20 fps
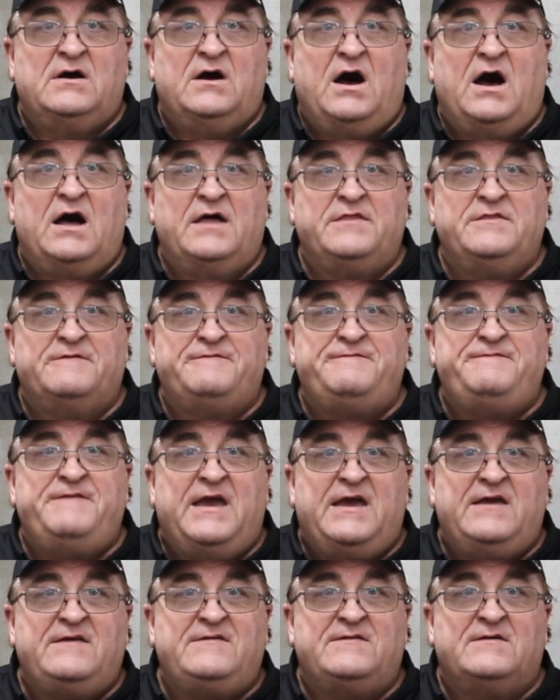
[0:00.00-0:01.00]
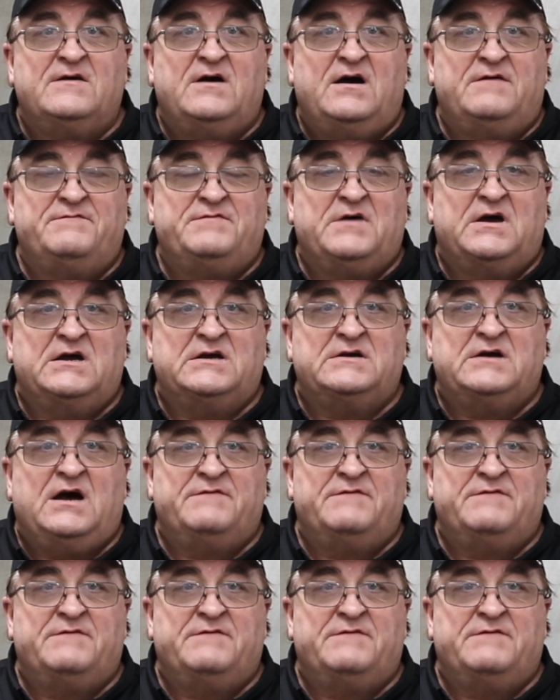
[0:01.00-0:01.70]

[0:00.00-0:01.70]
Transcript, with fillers: on the face of the,